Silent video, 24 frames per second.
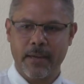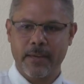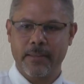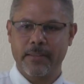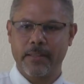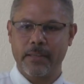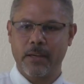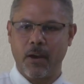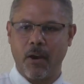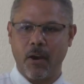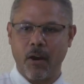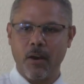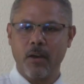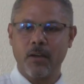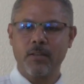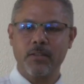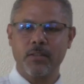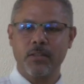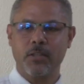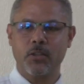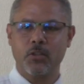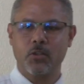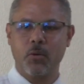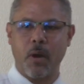The
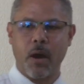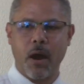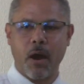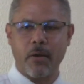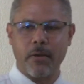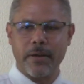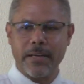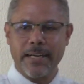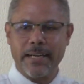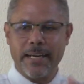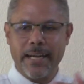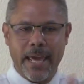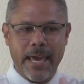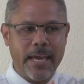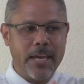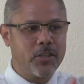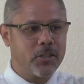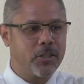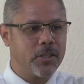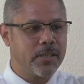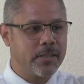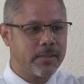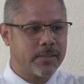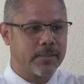answer to our
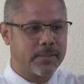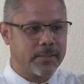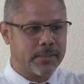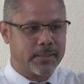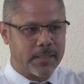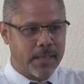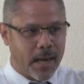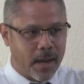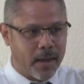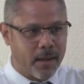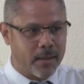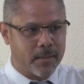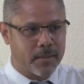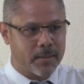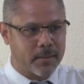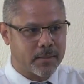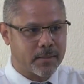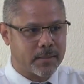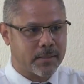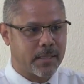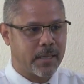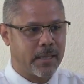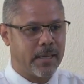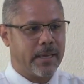relational
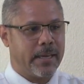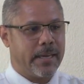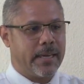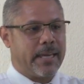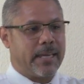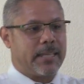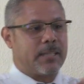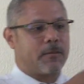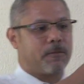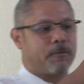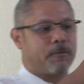struggles is